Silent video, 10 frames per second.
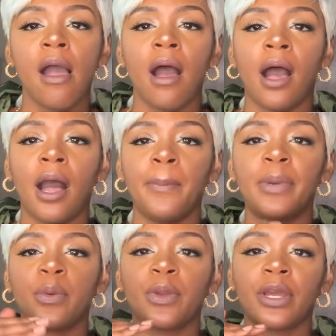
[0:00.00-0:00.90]

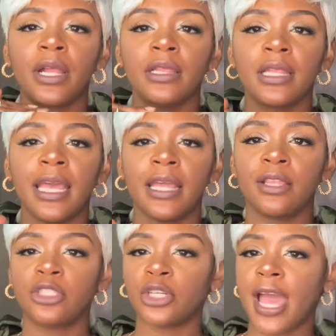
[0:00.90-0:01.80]
But we're going to lay
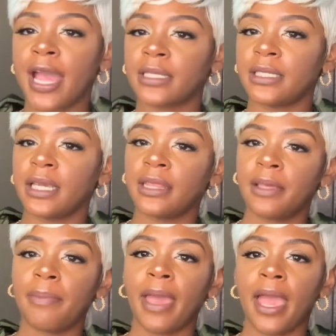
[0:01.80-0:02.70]
the tracks in
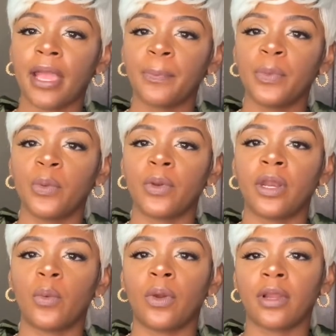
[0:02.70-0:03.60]
the back. We're going
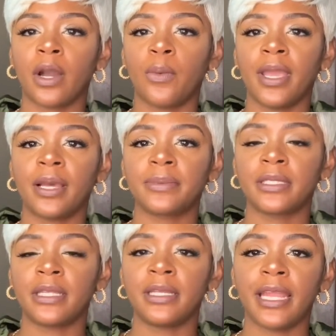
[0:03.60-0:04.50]
to work our way up
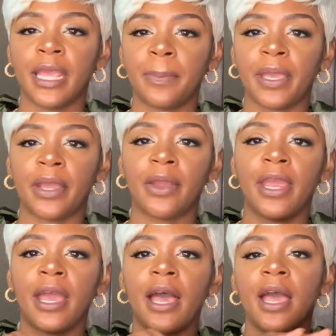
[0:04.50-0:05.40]
to the nape
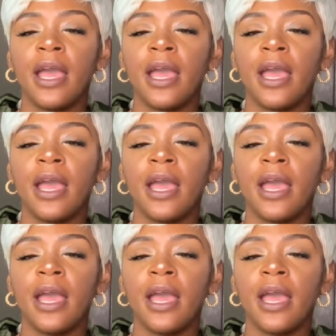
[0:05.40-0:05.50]
area.